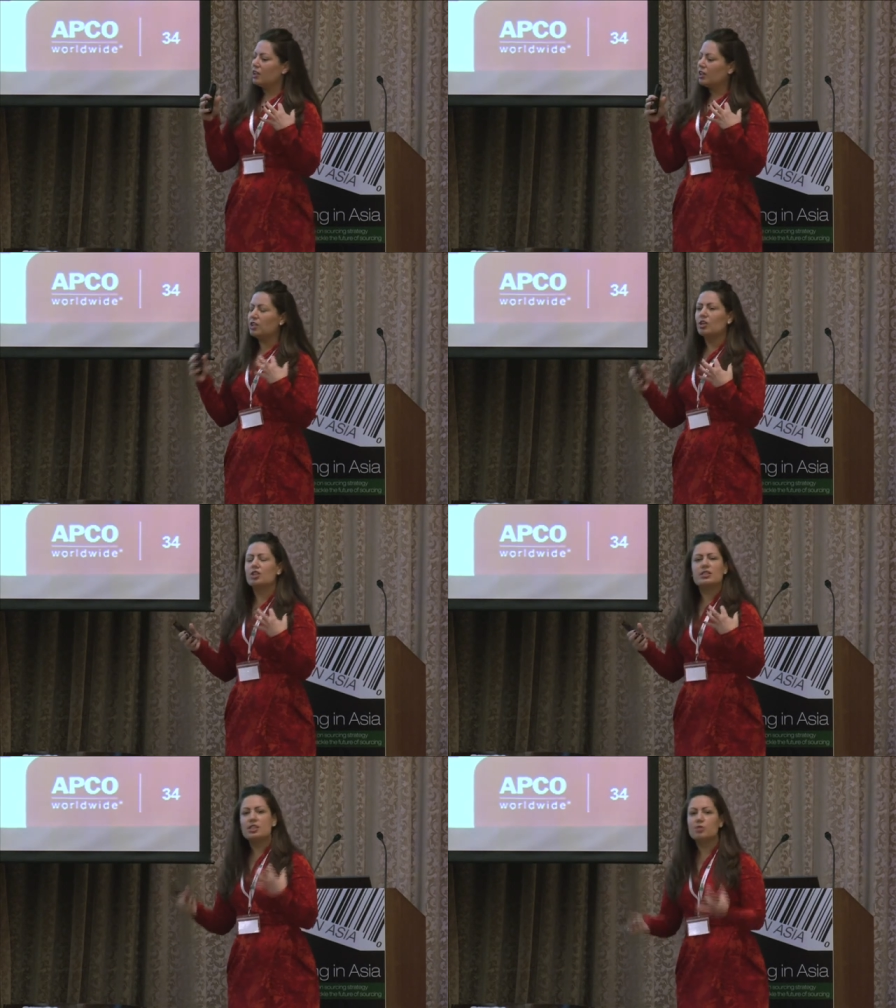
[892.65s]
that
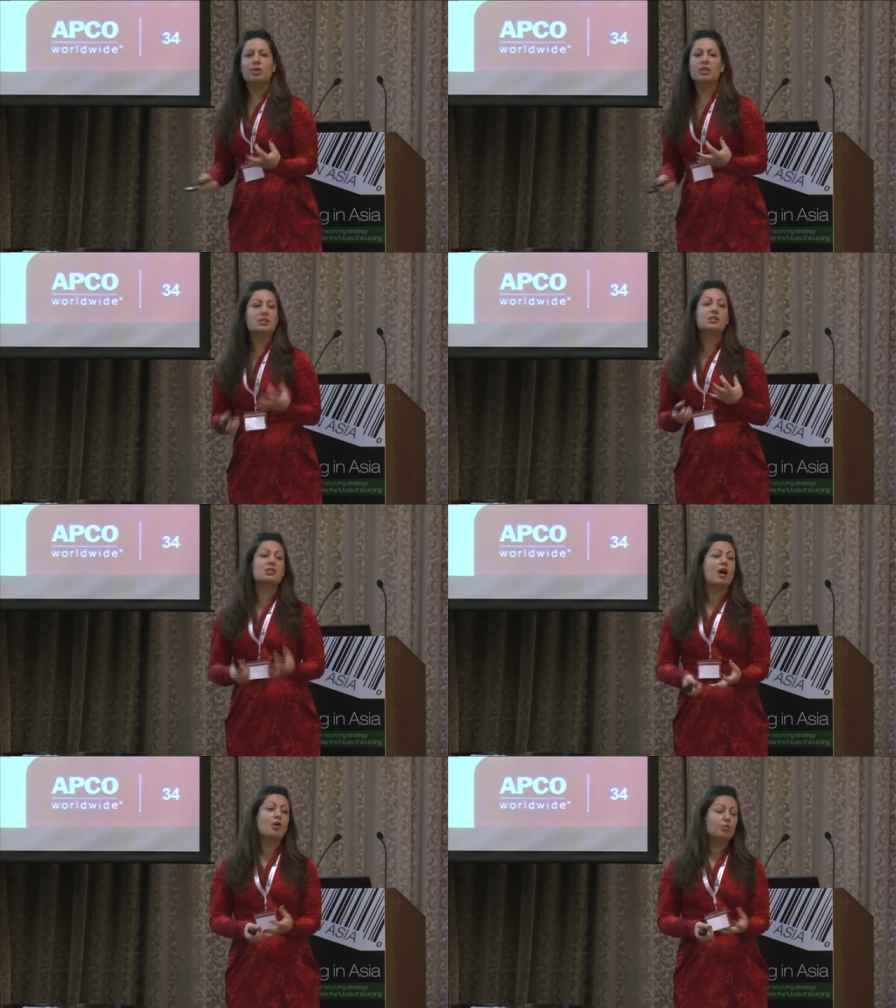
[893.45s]
Xi Jinping does
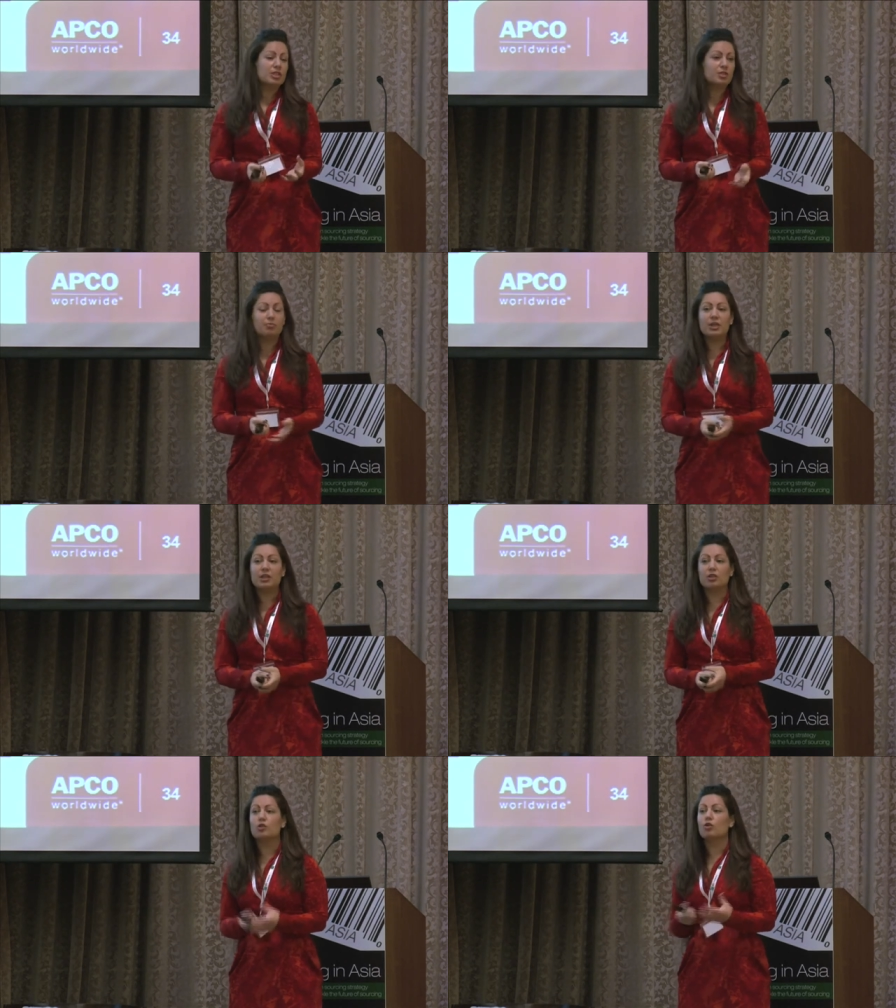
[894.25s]
not want to
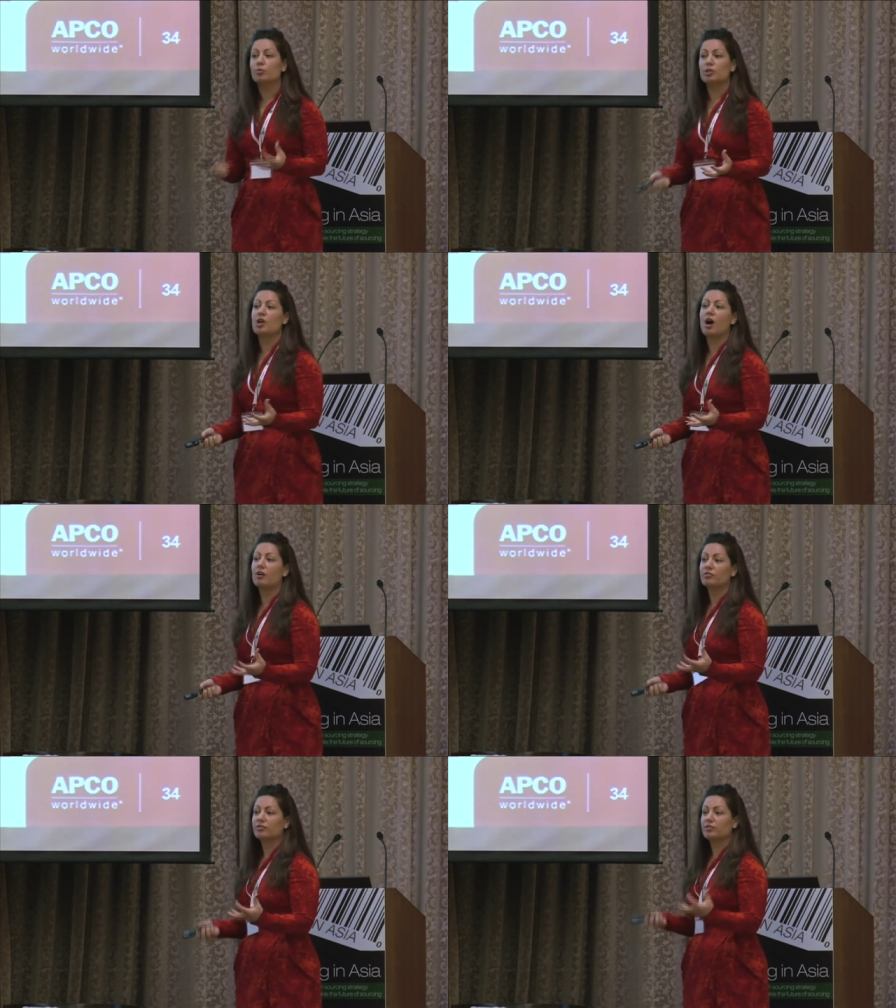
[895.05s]
be the
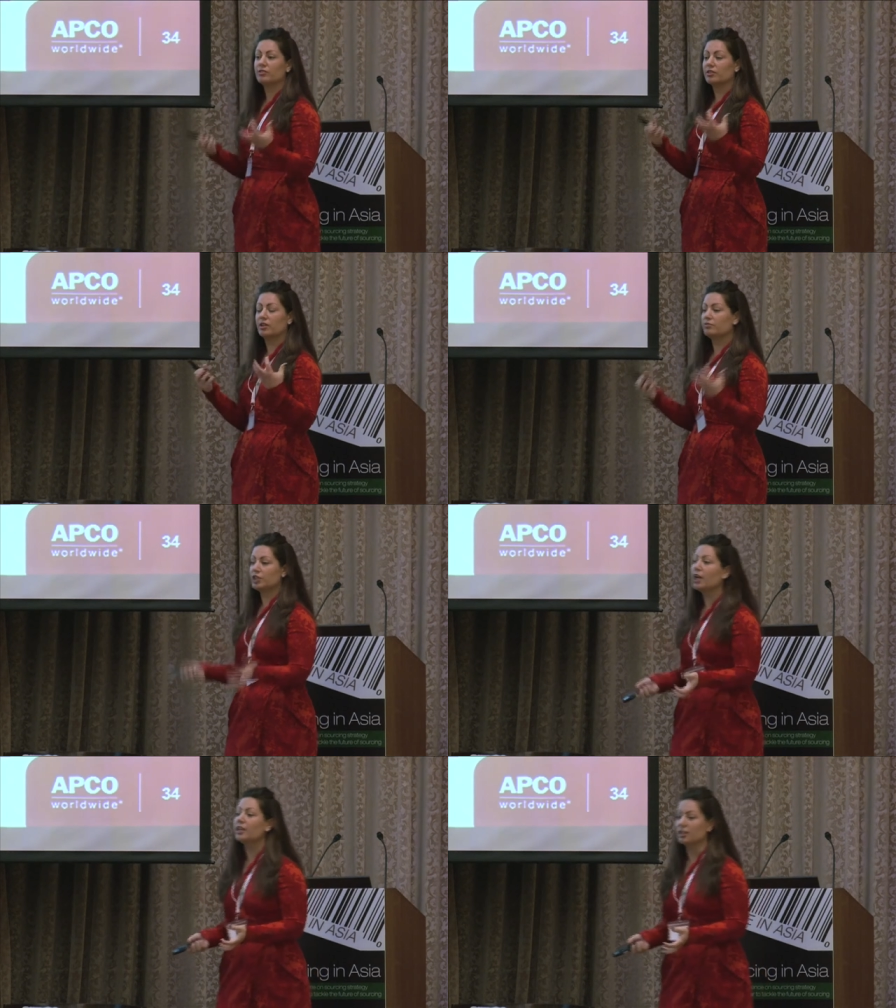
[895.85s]
Gorbachev of
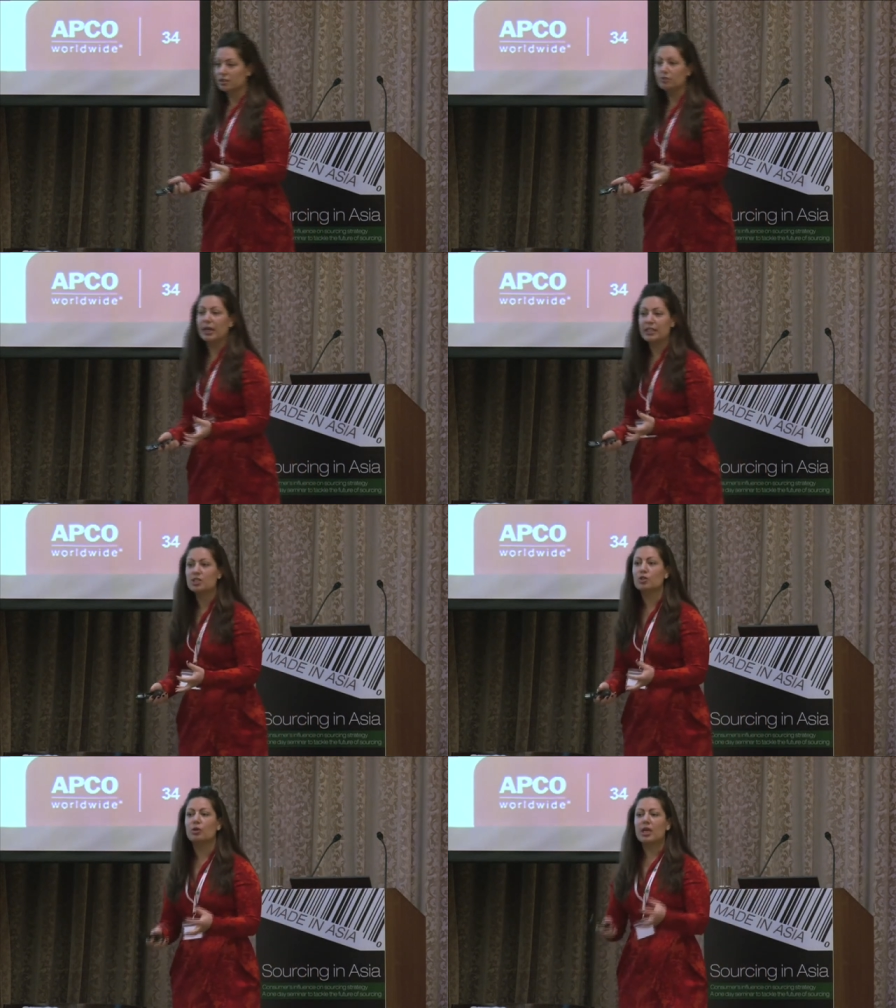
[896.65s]
China, right?
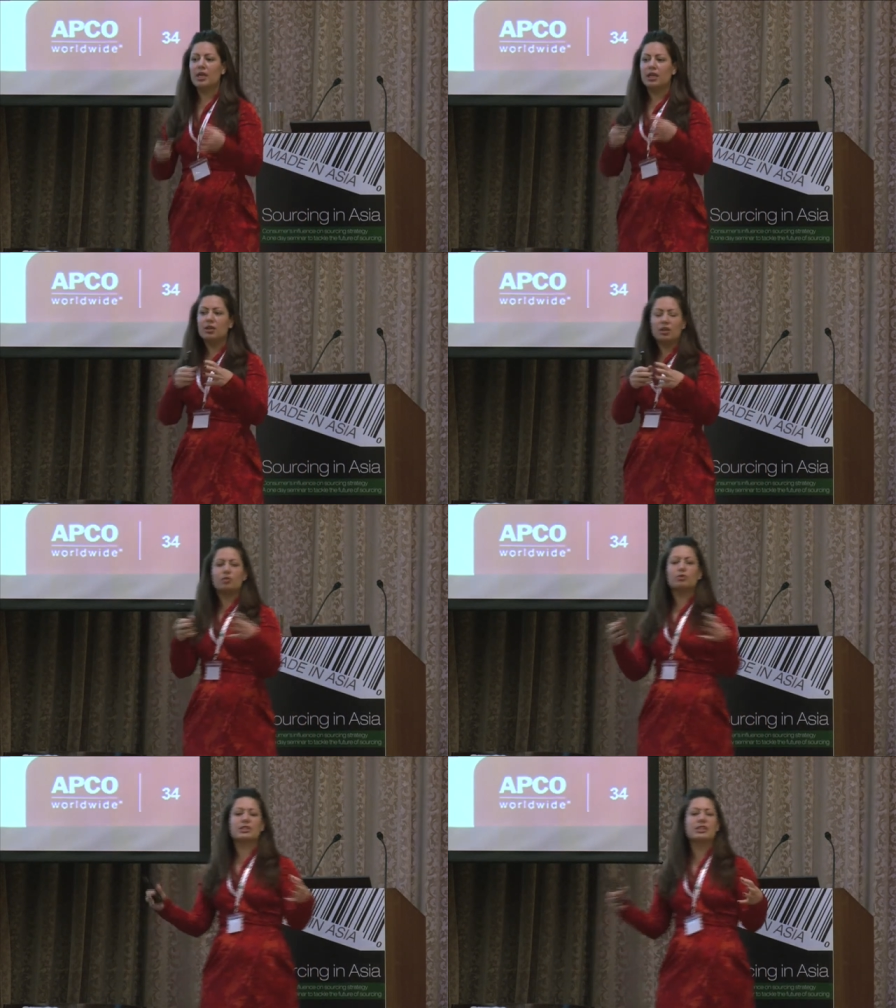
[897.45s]
So, in
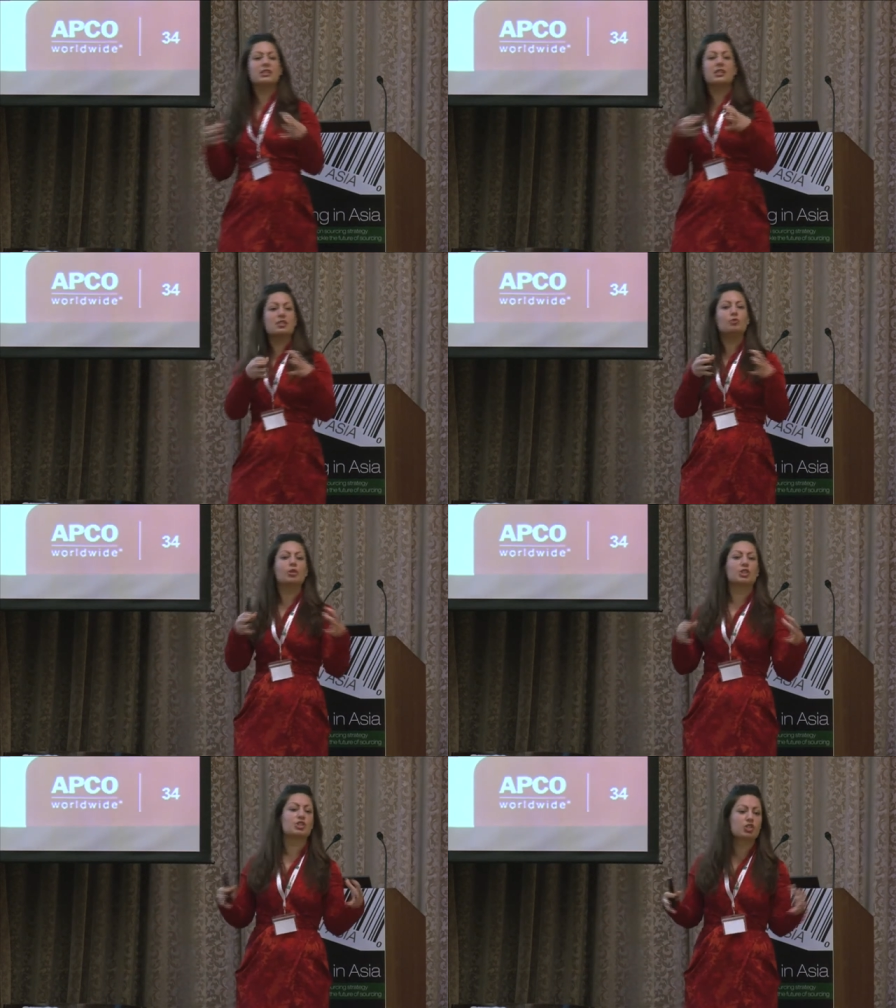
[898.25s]
other words, he doesn't
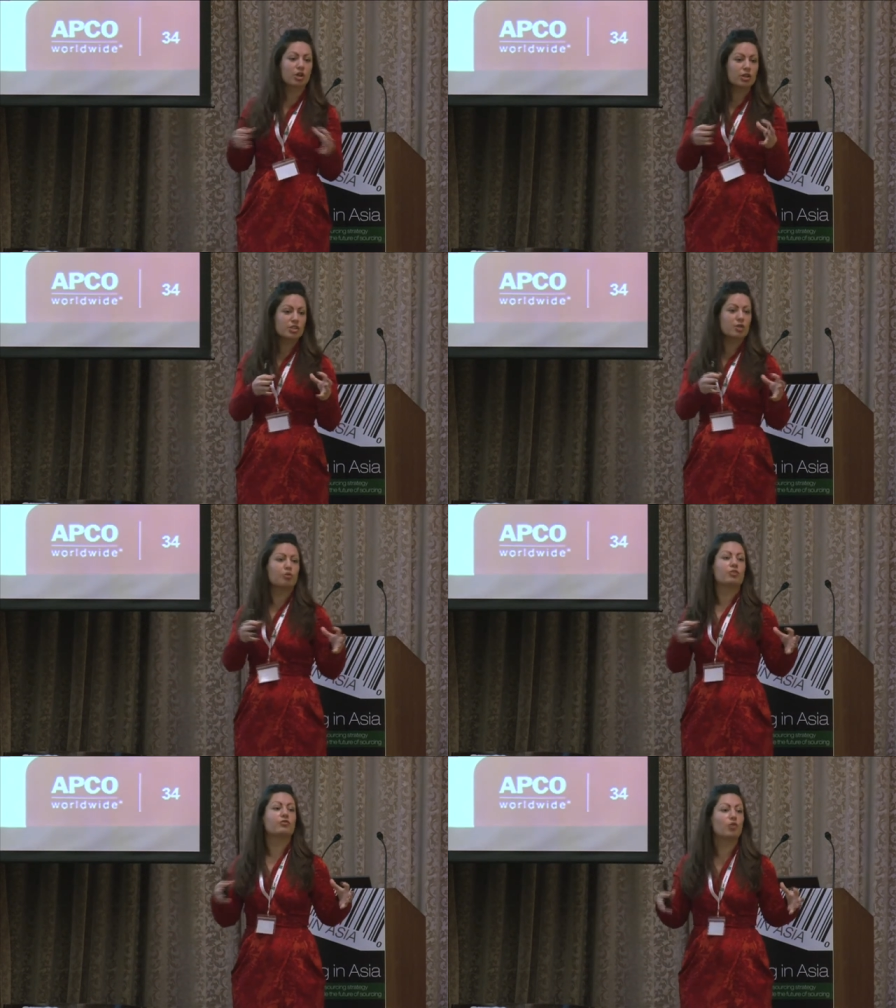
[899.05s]
want to start some
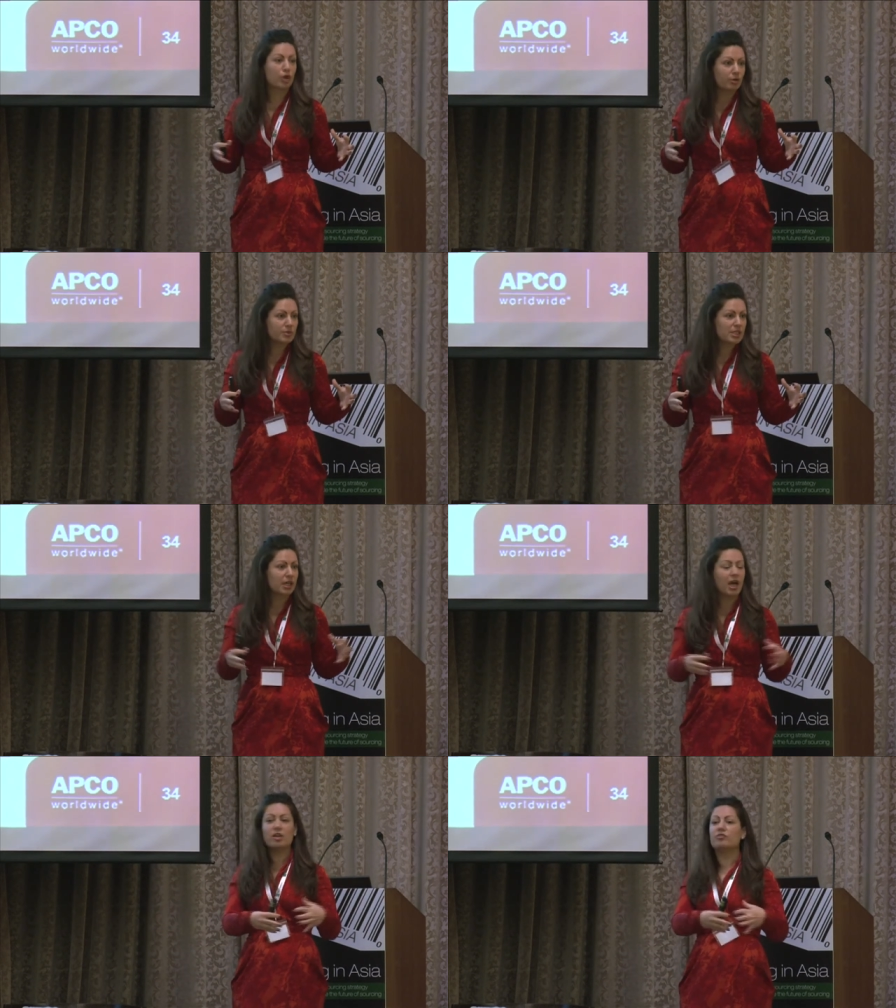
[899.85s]
reforms
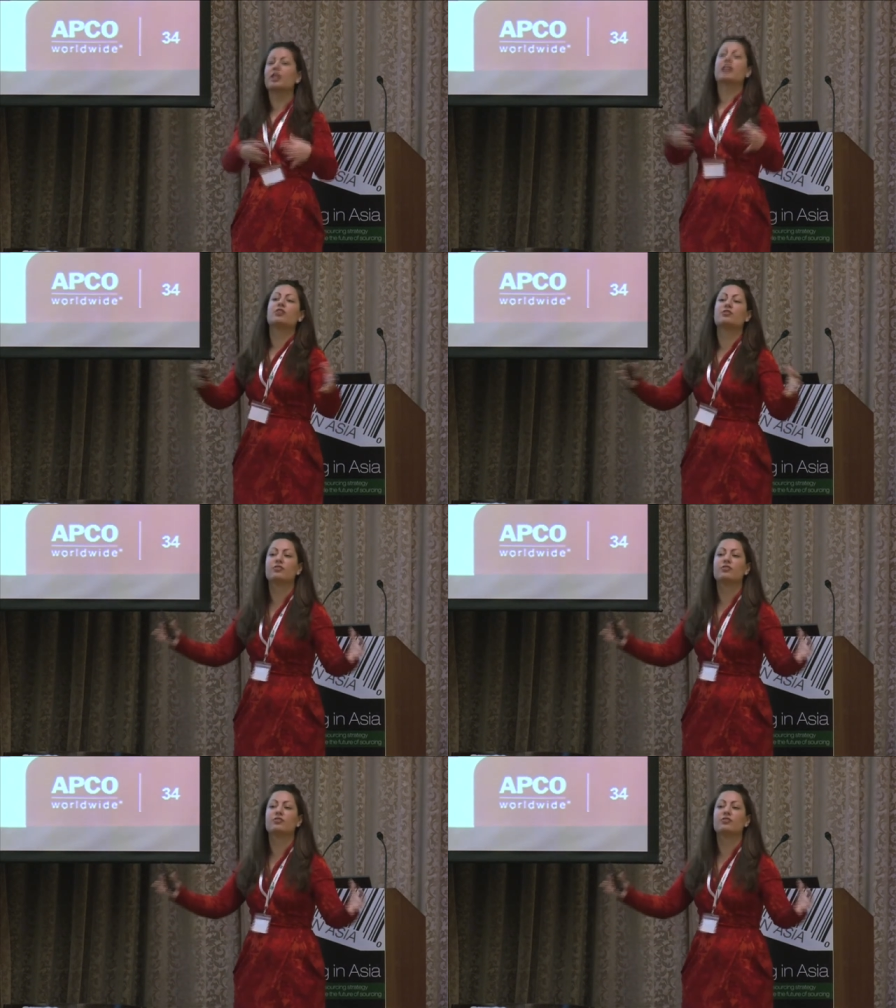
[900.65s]
that kind of let the